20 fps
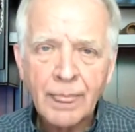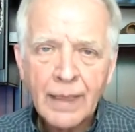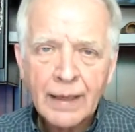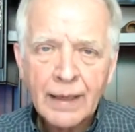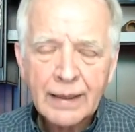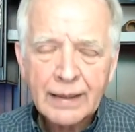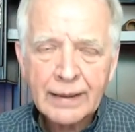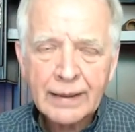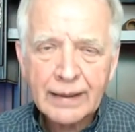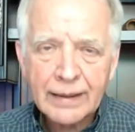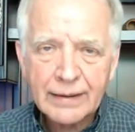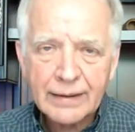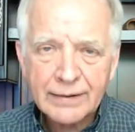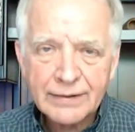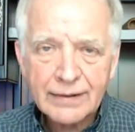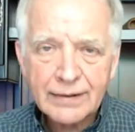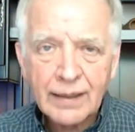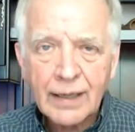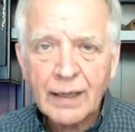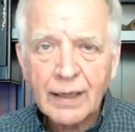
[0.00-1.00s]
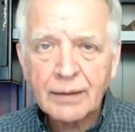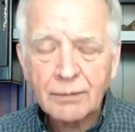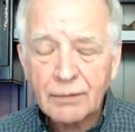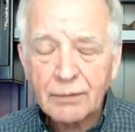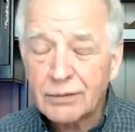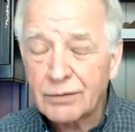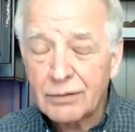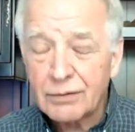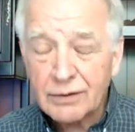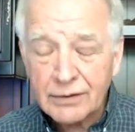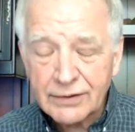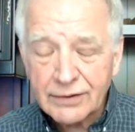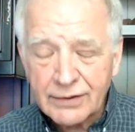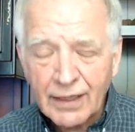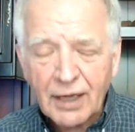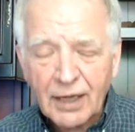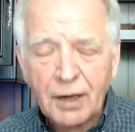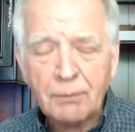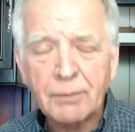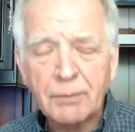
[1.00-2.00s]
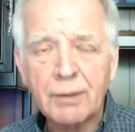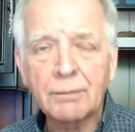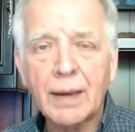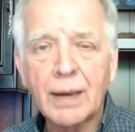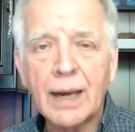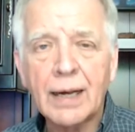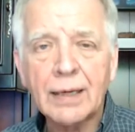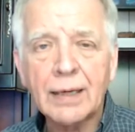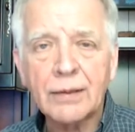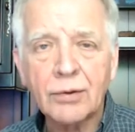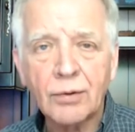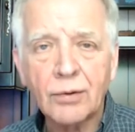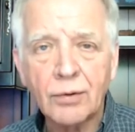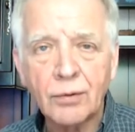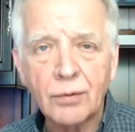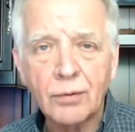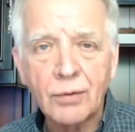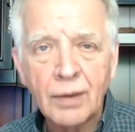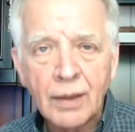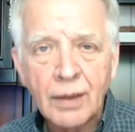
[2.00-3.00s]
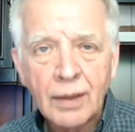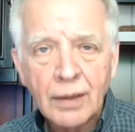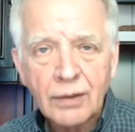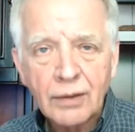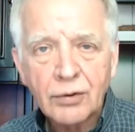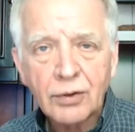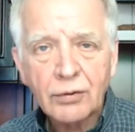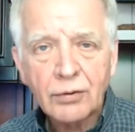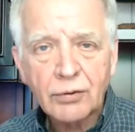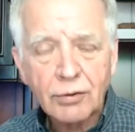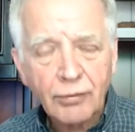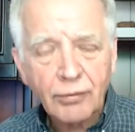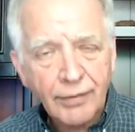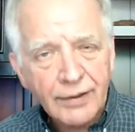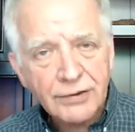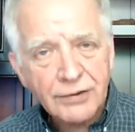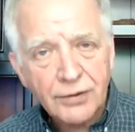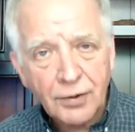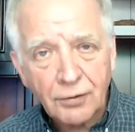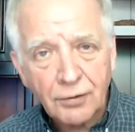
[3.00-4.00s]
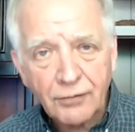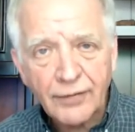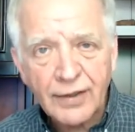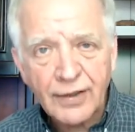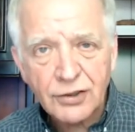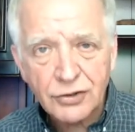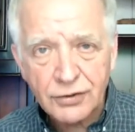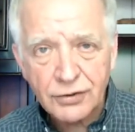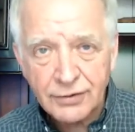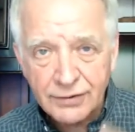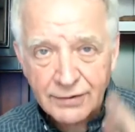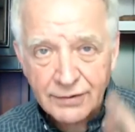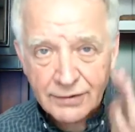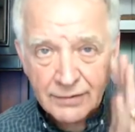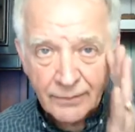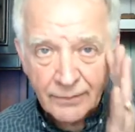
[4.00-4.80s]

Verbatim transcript: is God has taken me back to, to, to these two visions.